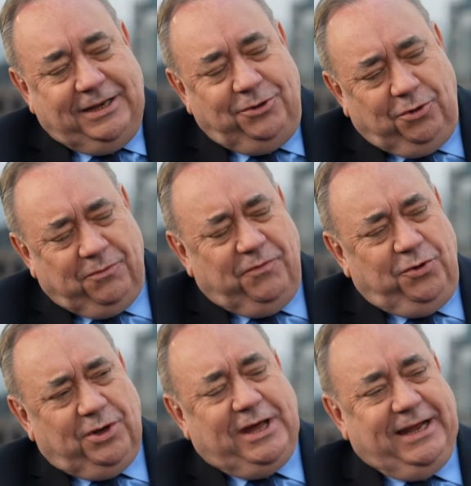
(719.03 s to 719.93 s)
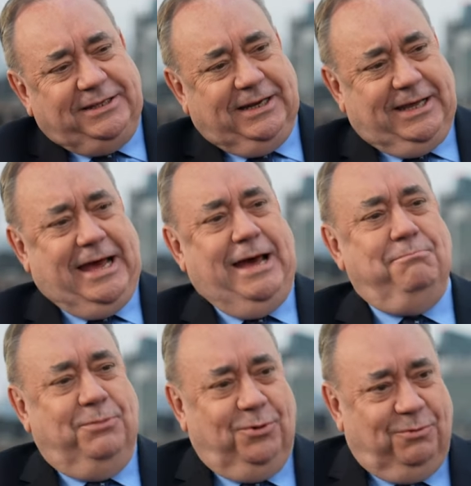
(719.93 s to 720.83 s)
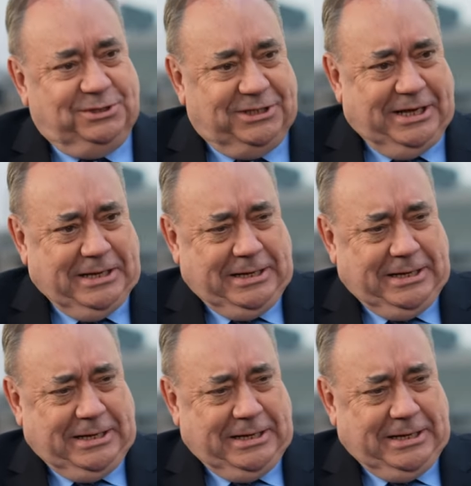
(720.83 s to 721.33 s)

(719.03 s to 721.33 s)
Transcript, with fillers: And your your character Campbell was a